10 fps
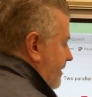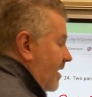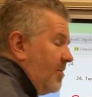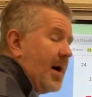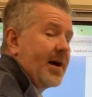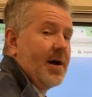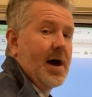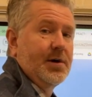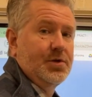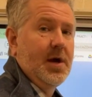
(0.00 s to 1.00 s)
Oh my
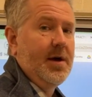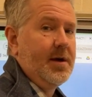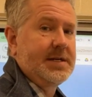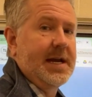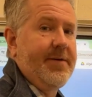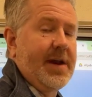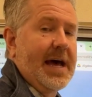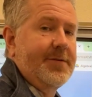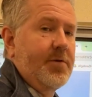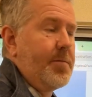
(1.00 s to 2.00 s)
gosh, doesn't even
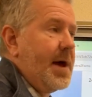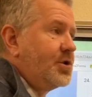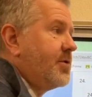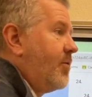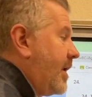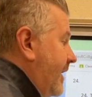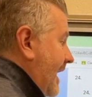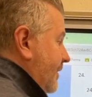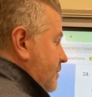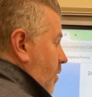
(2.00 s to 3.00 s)
ask for a measure of one of the
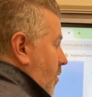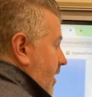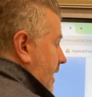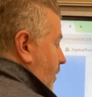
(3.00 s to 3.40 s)
angles we were working